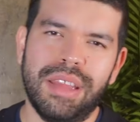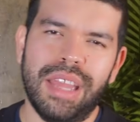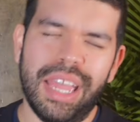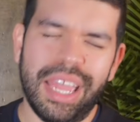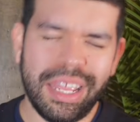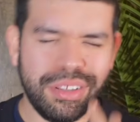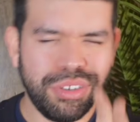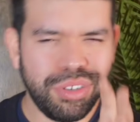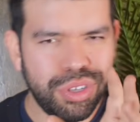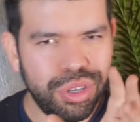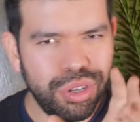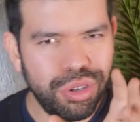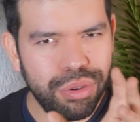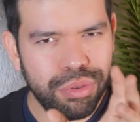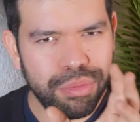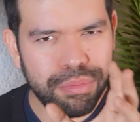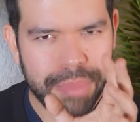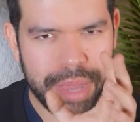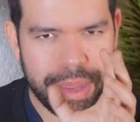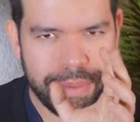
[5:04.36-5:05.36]
And you
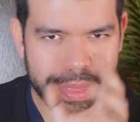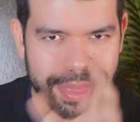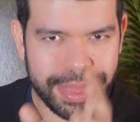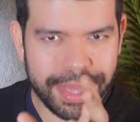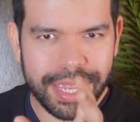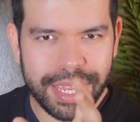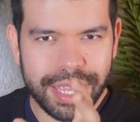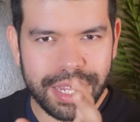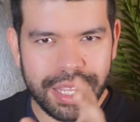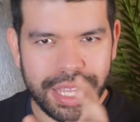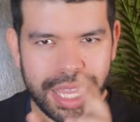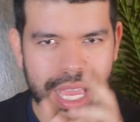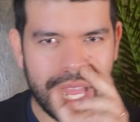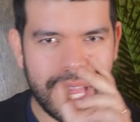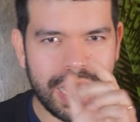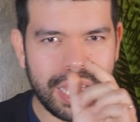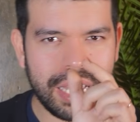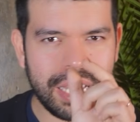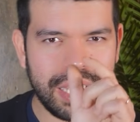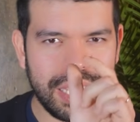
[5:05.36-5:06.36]
may be thinking,
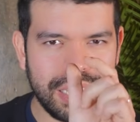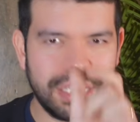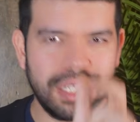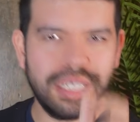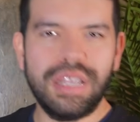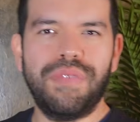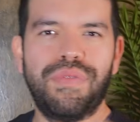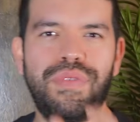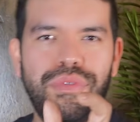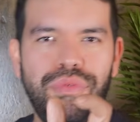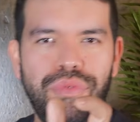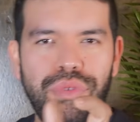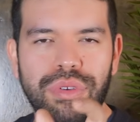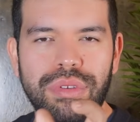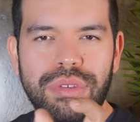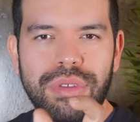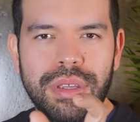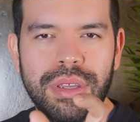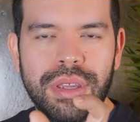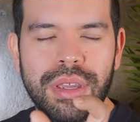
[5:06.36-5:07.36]
yeah, it's a different
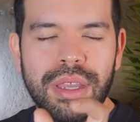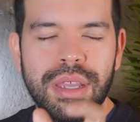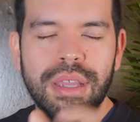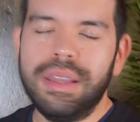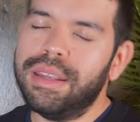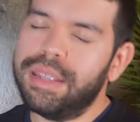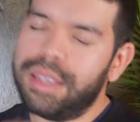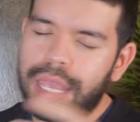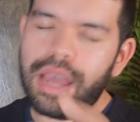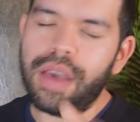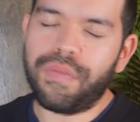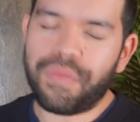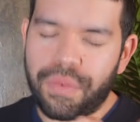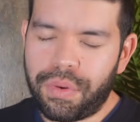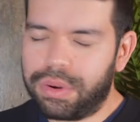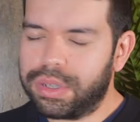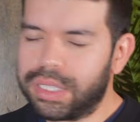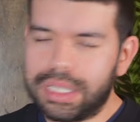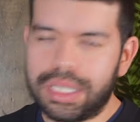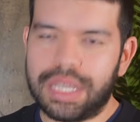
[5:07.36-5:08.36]
root. Yeah, of
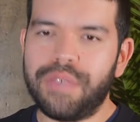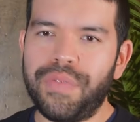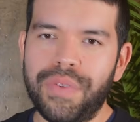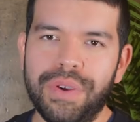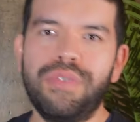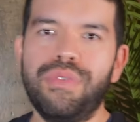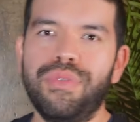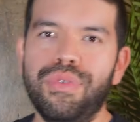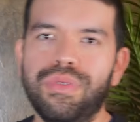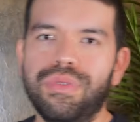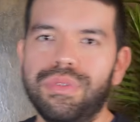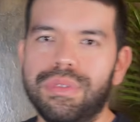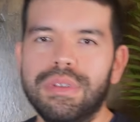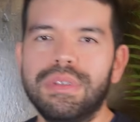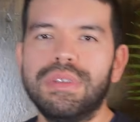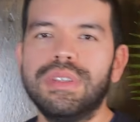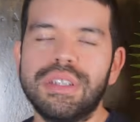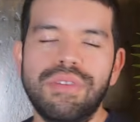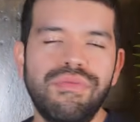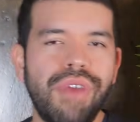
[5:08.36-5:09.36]
course, it's a different root.
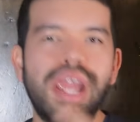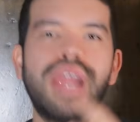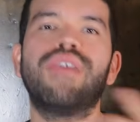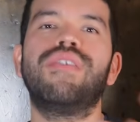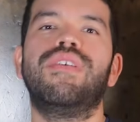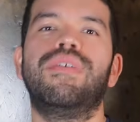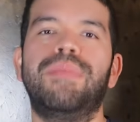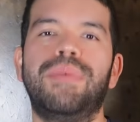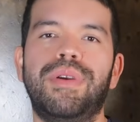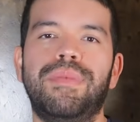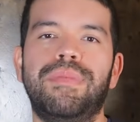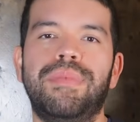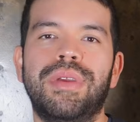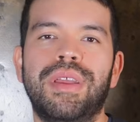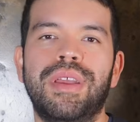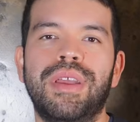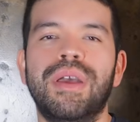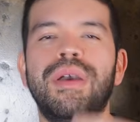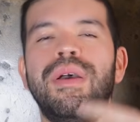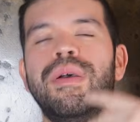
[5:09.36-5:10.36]
It's a regular verb.
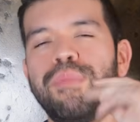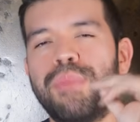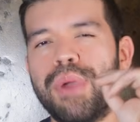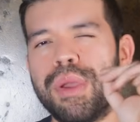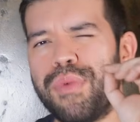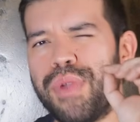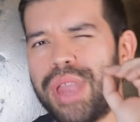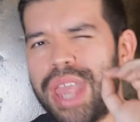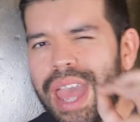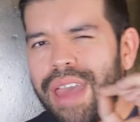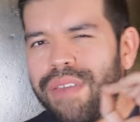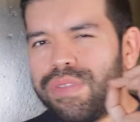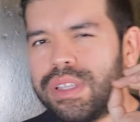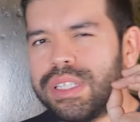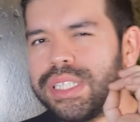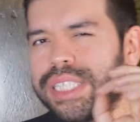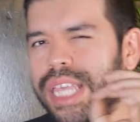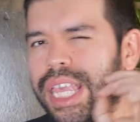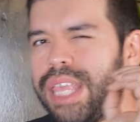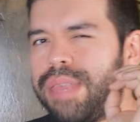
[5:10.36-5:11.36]
But we have the
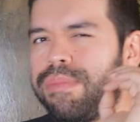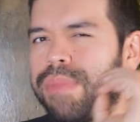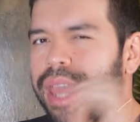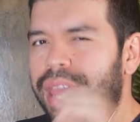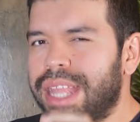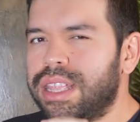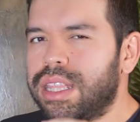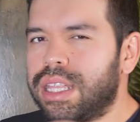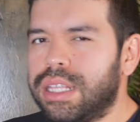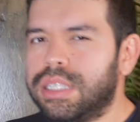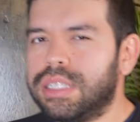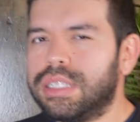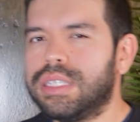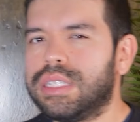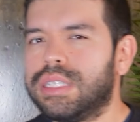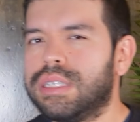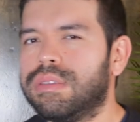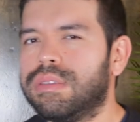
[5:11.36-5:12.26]
same endings.